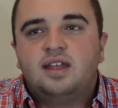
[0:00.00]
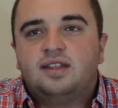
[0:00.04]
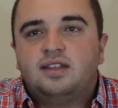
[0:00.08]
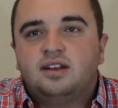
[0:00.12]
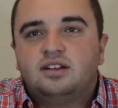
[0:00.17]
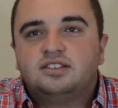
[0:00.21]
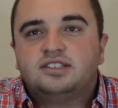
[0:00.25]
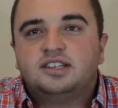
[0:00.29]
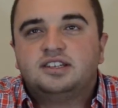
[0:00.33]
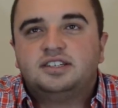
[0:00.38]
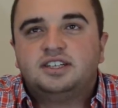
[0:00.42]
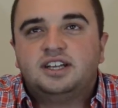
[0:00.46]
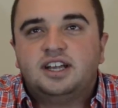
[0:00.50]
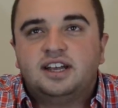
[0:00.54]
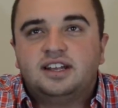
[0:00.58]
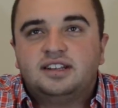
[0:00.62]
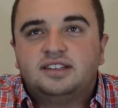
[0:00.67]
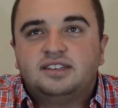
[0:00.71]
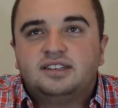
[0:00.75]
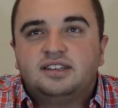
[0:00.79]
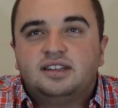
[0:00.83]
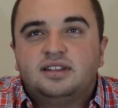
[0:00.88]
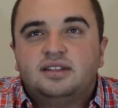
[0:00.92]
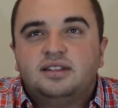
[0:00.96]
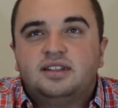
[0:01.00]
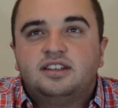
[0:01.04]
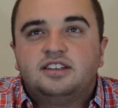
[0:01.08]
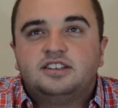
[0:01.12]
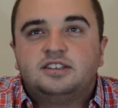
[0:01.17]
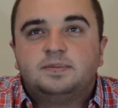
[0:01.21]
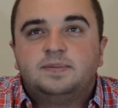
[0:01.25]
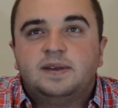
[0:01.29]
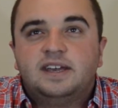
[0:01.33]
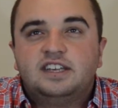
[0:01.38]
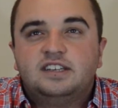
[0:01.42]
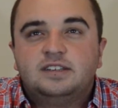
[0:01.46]
There's a chance the
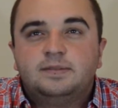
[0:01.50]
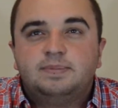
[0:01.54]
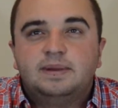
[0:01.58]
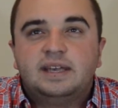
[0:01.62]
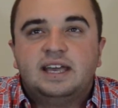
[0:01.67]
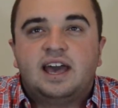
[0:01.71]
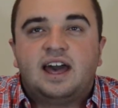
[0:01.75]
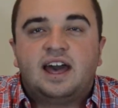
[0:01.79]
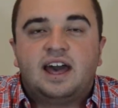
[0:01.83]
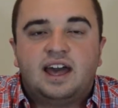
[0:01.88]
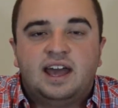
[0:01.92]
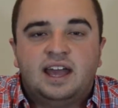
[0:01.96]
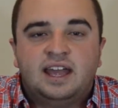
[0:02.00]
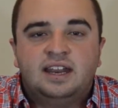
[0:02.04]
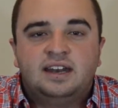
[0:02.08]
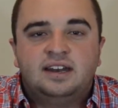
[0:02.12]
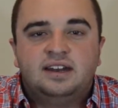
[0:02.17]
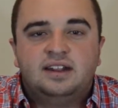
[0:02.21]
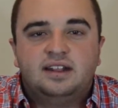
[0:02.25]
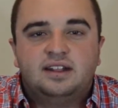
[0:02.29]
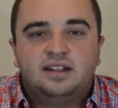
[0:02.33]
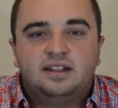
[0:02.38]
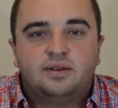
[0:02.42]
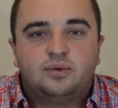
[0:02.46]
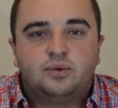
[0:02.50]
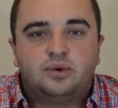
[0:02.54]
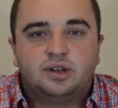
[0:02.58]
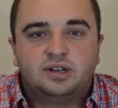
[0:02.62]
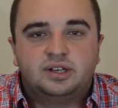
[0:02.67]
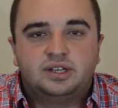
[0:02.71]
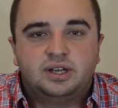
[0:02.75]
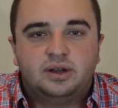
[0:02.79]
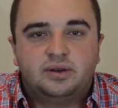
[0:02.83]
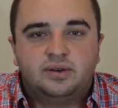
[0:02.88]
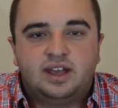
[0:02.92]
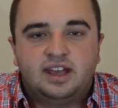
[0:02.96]
space behind the
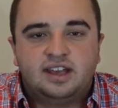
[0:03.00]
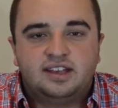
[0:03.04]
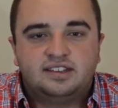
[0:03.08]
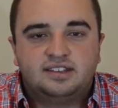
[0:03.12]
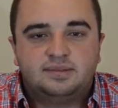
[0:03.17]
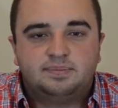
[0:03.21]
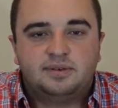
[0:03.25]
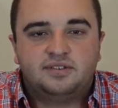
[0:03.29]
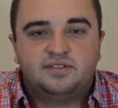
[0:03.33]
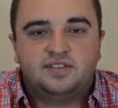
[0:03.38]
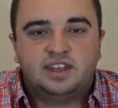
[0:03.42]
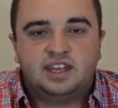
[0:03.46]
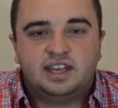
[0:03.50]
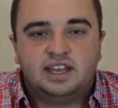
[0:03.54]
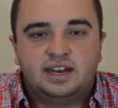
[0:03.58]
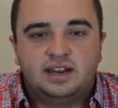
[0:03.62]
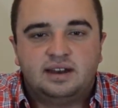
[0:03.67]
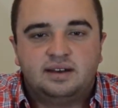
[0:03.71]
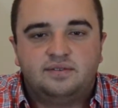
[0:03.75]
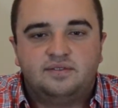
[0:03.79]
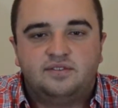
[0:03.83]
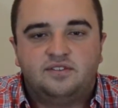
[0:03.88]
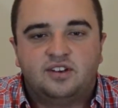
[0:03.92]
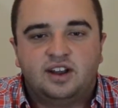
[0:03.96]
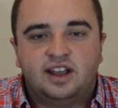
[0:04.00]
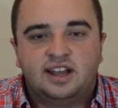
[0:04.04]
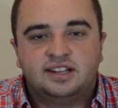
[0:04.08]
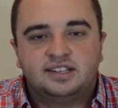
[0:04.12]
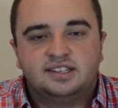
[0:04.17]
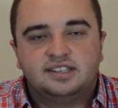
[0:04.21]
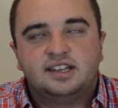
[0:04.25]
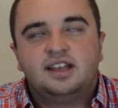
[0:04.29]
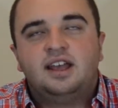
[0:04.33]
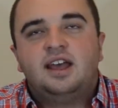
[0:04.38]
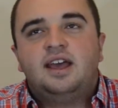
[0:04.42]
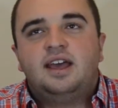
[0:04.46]
World Showcase Pavilion in
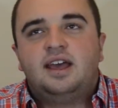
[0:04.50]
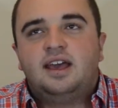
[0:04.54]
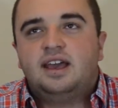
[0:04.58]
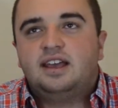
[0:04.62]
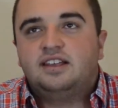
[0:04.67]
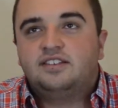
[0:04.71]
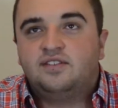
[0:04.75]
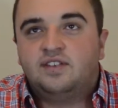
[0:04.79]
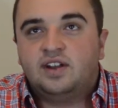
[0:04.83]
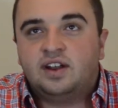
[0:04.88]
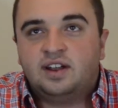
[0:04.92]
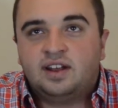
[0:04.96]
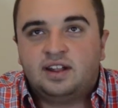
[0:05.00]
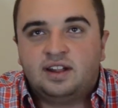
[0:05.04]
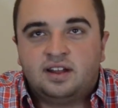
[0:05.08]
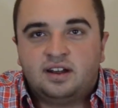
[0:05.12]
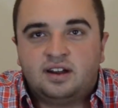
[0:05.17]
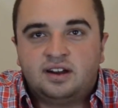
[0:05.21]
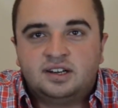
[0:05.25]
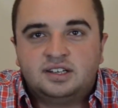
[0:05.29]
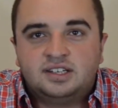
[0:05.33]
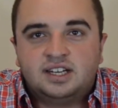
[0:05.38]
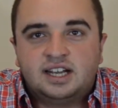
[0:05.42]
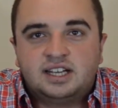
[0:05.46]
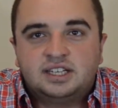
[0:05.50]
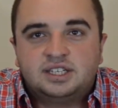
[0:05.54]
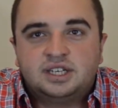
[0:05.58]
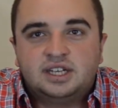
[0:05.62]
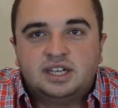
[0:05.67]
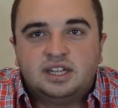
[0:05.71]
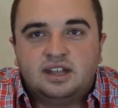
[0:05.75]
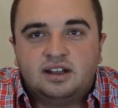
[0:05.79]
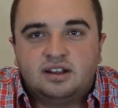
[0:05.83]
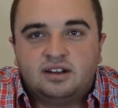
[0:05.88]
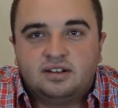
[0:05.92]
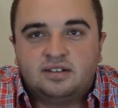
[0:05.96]
France is very large.
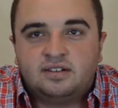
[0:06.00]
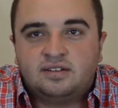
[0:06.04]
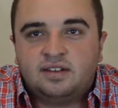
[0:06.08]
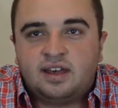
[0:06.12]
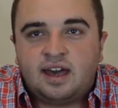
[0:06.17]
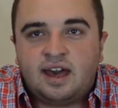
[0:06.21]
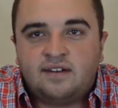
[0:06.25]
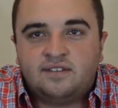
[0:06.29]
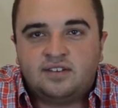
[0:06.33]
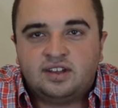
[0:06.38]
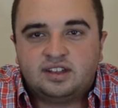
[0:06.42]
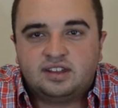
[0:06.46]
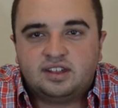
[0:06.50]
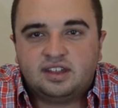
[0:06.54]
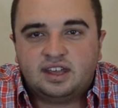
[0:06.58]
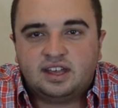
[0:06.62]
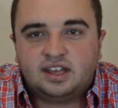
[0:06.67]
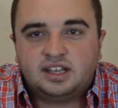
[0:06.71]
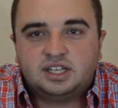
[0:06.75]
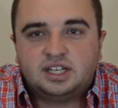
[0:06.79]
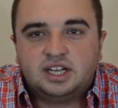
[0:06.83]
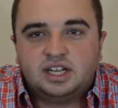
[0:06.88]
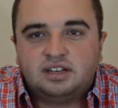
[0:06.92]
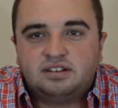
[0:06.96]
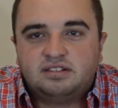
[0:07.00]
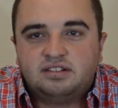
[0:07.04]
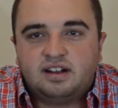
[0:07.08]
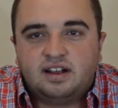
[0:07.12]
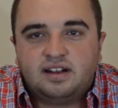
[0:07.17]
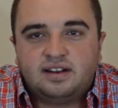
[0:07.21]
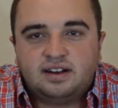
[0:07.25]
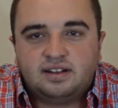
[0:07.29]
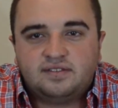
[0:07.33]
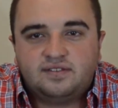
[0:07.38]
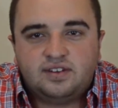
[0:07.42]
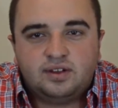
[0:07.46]
Actually, they're having to like change
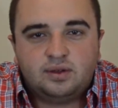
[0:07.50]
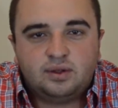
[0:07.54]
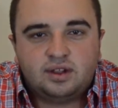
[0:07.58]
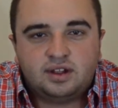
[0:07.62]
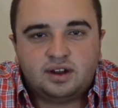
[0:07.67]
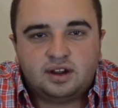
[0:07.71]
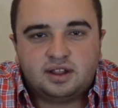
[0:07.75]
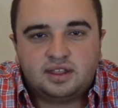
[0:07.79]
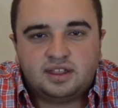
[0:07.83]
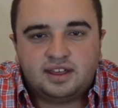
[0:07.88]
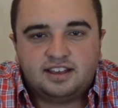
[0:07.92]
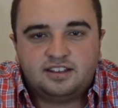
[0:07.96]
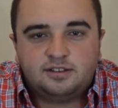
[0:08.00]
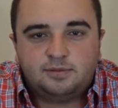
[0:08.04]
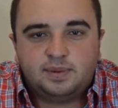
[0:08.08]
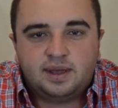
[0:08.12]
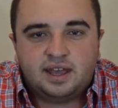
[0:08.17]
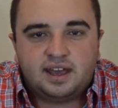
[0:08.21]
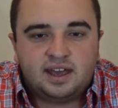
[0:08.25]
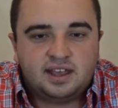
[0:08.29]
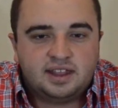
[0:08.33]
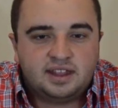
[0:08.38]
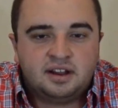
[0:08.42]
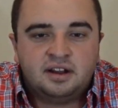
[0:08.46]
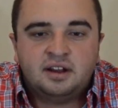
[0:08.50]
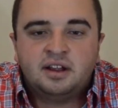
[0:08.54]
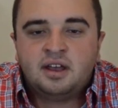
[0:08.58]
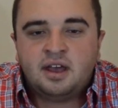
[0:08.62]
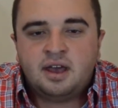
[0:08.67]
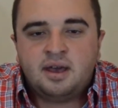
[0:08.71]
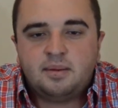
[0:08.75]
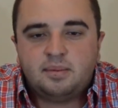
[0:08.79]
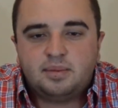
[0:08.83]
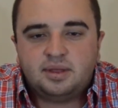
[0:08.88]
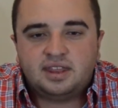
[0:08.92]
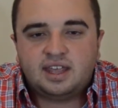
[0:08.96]
around a few little things behind there,
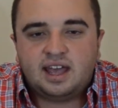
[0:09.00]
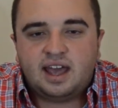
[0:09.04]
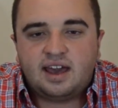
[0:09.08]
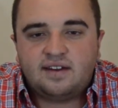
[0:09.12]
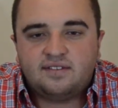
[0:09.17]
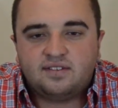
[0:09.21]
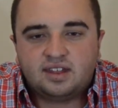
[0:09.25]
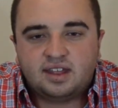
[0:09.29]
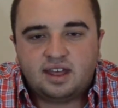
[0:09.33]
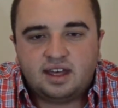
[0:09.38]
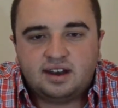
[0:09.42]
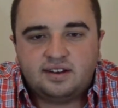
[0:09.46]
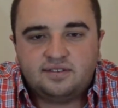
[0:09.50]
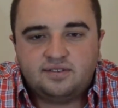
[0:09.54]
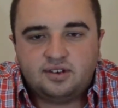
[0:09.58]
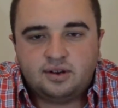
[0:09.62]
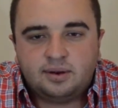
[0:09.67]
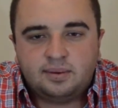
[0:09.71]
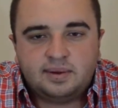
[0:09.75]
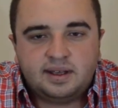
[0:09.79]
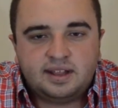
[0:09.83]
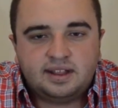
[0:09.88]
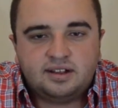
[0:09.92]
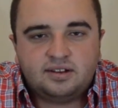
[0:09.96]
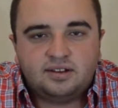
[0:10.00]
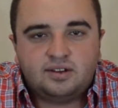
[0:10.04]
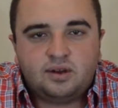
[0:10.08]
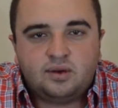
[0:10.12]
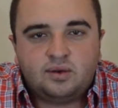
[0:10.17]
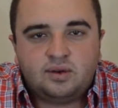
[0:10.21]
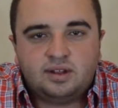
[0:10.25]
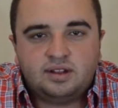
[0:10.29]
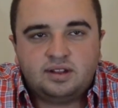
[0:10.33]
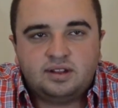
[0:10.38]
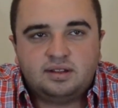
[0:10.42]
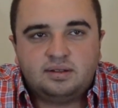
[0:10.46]
but they have a lot of room, and they're
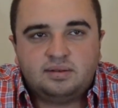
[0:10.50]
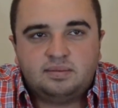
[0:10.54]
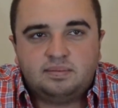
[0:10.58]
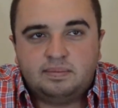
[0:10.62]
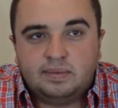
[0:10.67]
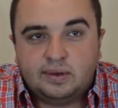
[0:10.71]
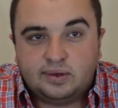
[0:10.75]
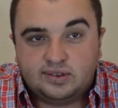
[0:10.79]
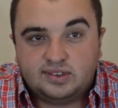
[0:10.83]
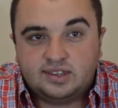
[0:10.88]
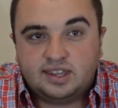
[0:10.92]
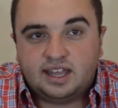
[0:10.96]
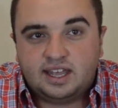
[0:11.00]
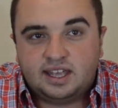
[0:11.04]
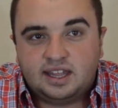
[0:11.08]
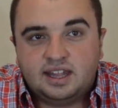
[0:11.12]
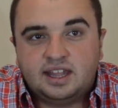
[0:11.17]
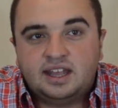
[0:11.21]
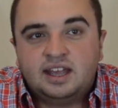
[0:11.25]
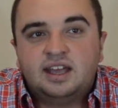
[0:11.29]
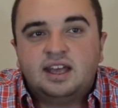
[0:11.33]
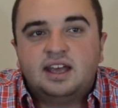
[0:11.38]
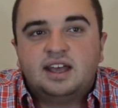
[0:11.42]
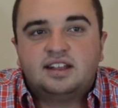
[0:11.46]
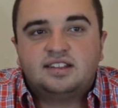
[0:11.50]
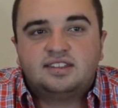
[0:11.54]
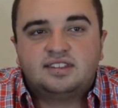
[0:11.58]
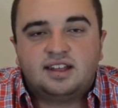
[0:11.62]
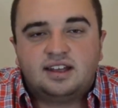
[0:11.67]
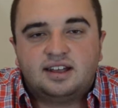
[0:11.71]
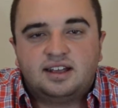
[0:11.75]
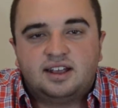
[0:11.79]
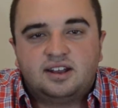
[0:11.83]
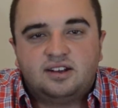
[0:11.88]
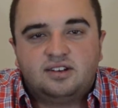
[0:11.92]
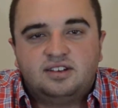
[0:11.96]
going, most likely, it's
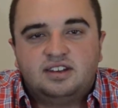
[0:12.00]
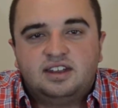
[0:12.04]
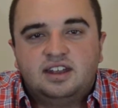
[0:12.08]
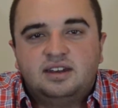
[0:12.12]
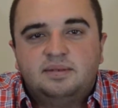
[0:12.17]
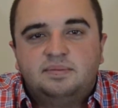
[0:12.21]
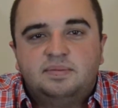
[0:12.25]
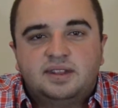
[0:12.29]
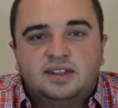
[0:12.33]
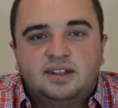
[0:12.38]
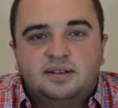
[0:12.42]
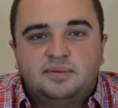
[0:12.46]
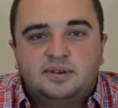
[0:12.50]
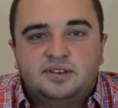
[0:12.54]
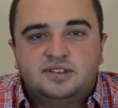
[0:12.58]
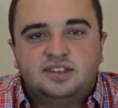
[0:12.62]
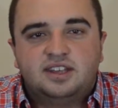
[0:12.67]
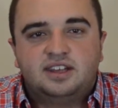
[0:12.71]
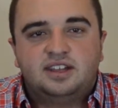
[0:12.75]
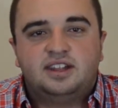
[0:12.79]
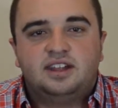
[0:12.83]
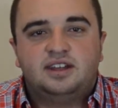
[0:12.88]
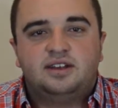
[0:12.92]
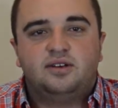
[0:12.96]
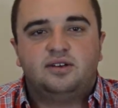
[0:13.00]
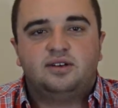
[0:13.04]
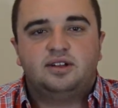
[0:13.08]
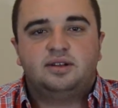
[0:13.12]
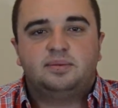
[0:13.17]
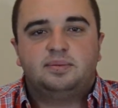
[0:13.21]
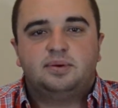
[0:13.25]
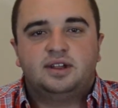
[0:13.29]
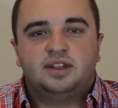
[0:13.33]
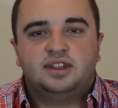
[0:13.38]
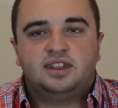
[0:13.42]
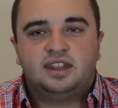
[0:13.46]
not guaranteed, but they're most likely going
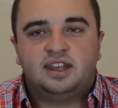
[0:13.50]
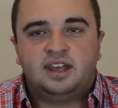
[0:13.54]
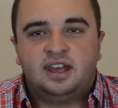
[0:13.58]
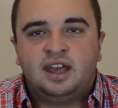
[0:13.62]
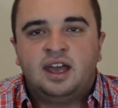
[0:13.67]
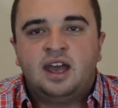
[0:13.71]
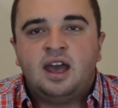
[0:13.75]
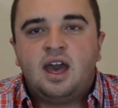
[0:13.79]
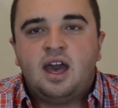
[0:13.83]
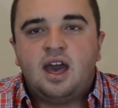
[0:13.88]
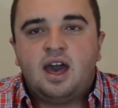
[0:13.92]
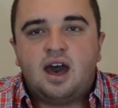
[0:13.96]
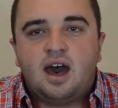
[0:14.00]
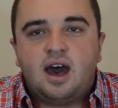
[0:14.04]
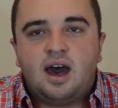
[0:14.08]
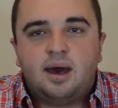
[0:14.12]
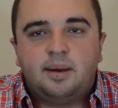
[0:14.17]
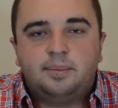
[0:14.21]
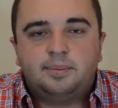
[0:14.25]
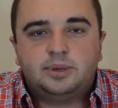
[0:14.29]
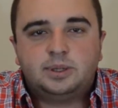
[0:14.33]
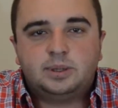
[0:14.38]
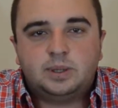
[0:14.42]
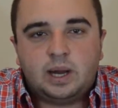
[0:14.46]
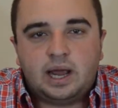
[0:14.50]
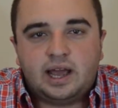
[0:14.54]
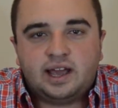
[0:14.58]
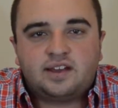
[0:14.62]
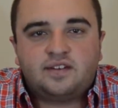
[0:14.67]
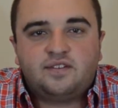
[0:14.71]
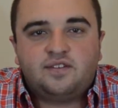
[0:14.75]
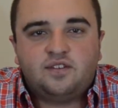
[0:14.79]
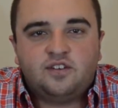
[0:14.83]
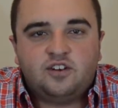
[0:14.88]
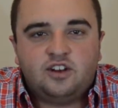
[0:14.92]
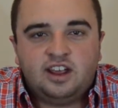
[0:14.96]
to put the
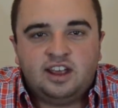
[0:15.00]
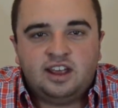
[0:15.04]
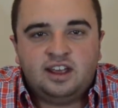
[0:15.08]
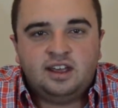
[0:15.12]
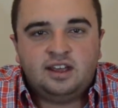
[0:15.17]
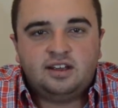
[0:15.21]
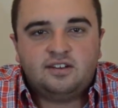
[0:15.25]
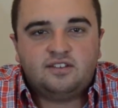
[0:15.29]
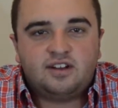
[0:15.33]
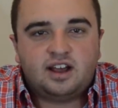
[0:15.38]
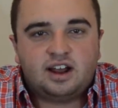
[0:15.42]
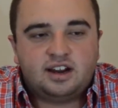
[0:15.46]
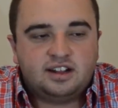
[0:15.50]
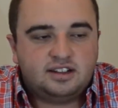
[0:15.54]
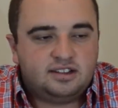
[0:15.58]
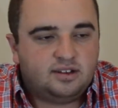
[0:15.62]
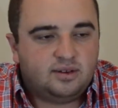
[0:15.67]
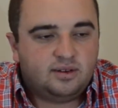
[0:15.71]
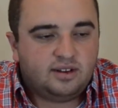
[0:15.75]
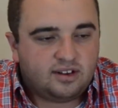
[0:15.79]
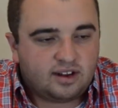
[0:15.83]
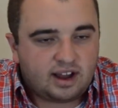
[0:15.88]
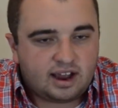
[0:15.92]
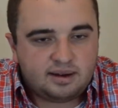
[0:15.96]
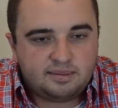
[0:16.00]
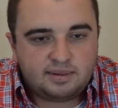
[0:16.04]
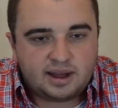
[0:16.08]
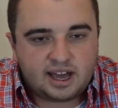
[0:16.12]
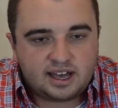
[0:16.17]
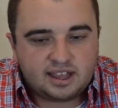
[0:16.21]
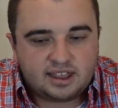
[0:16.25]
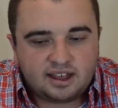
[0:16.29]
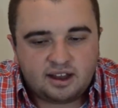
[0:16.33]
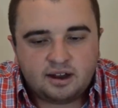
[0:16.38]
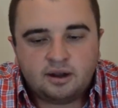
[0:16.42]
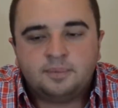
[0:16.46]
track-free Ratatouille ride
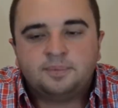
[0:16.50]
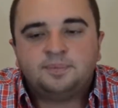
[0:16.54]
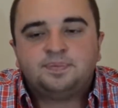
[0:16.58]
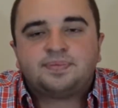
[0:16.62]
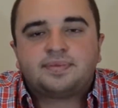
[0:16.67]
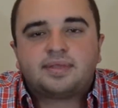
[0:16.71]
back there,